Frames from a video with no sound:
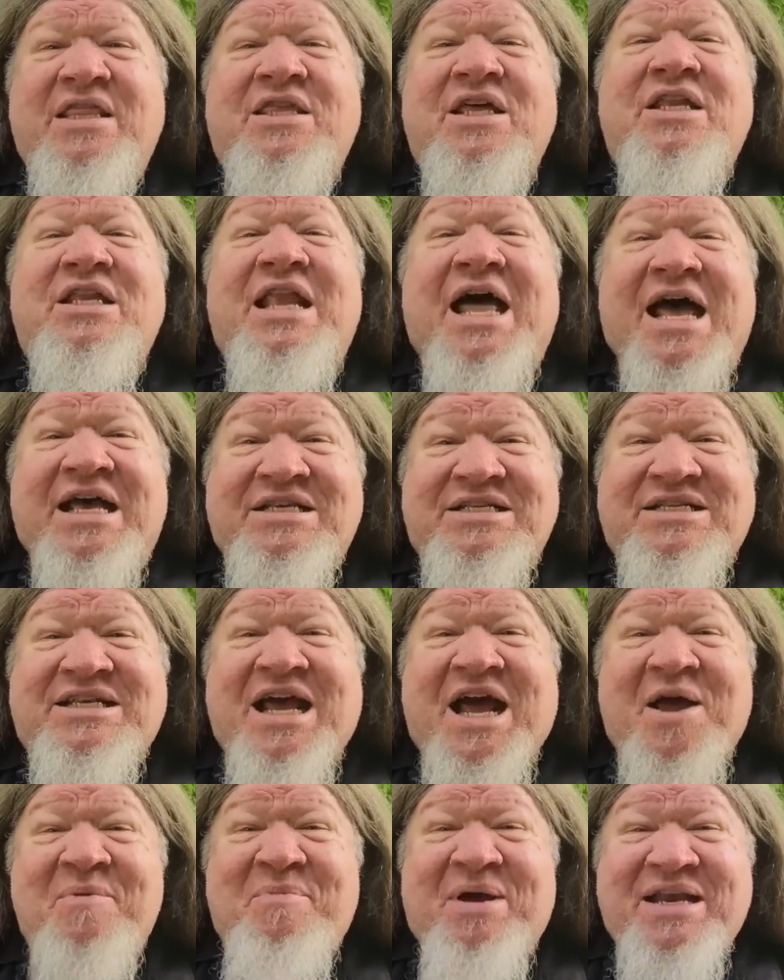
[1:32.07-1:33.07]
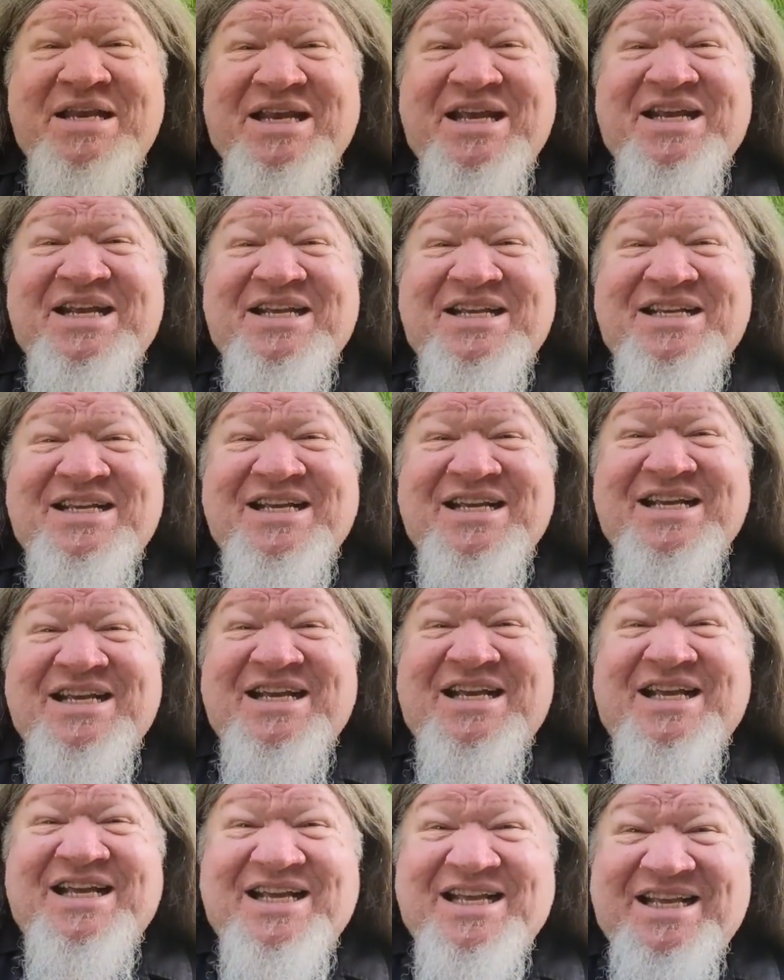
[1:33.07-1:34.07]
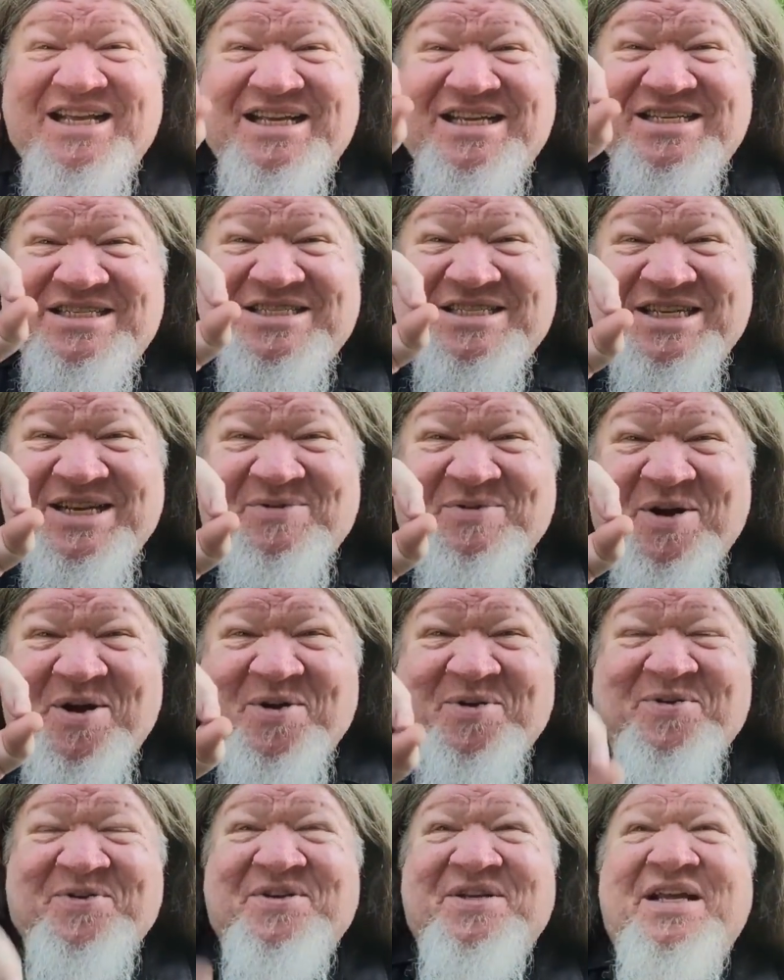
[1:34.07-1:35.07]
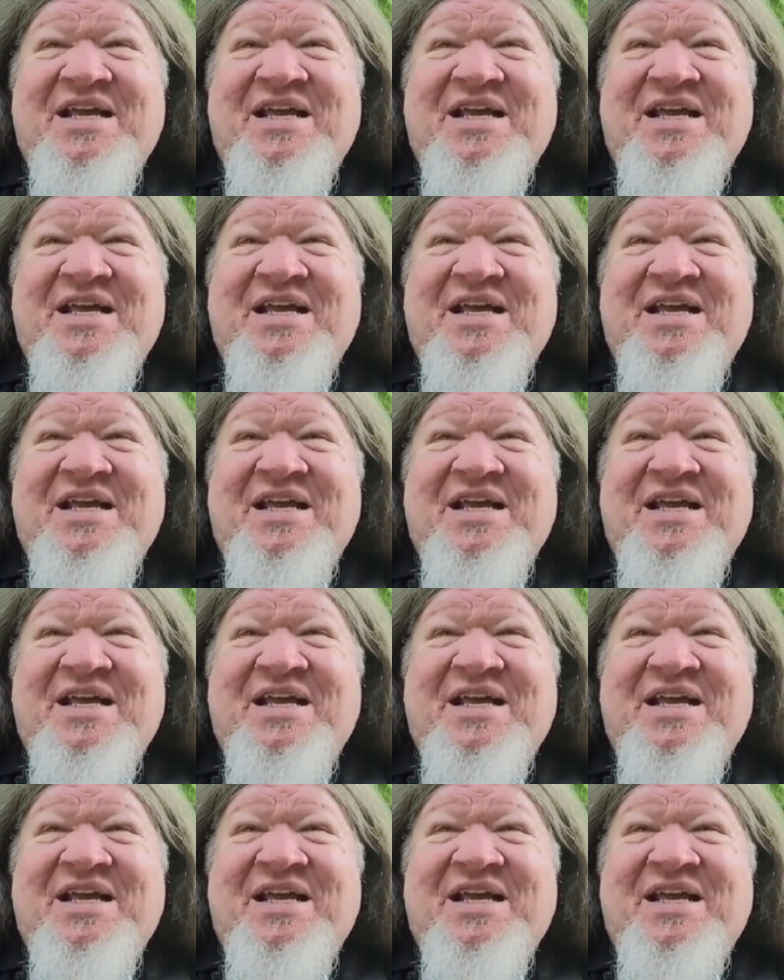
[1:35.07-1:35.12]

The last time I did it, zero.